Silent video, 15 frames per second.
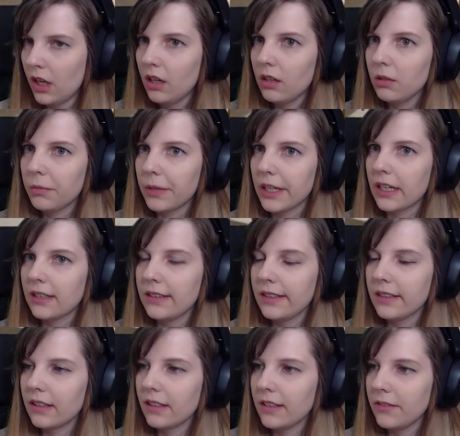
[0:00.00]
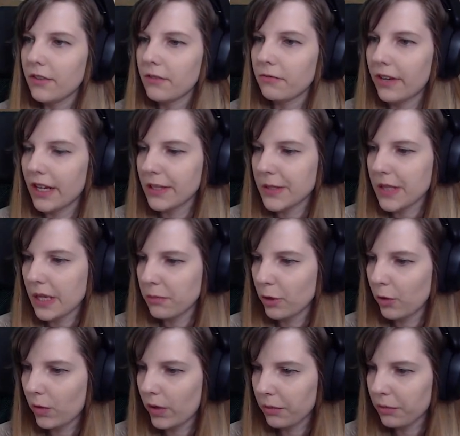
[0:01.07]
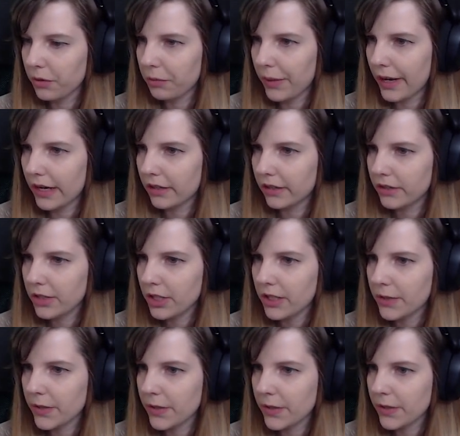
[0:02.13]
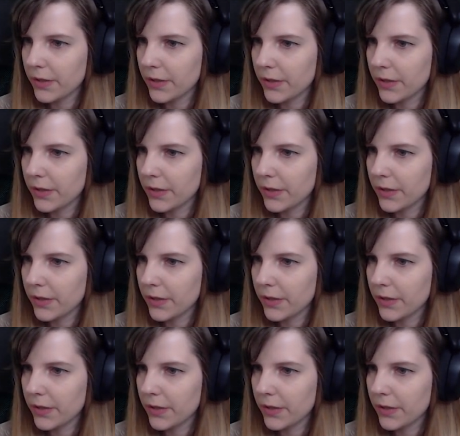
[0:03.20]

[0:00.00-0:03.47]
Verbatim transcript: Oh my god, they are not even friends. I'm a horrible parent, Jesus.